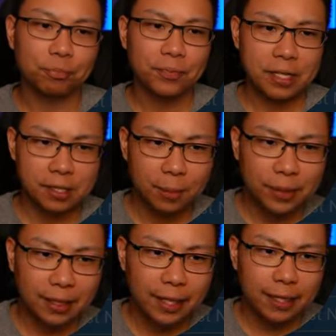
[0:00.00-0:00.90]

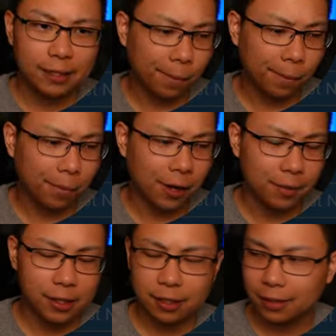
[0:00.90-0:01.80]
Somebody like
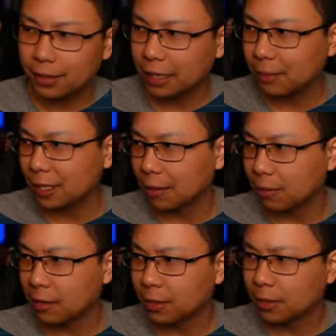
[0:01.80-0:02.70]
Mommy. No, her name's not
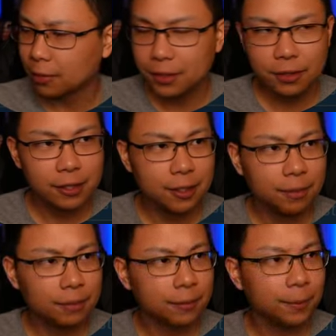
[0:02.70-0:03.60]
Mommy. What's her
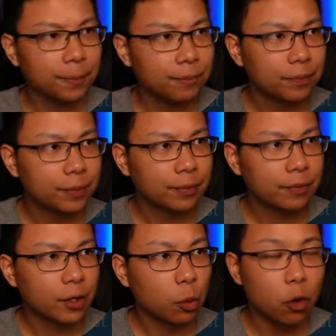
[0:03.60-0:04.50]
name?
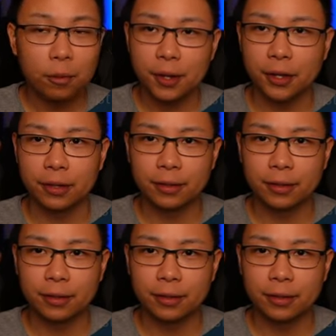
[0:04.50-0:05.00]
War Mother.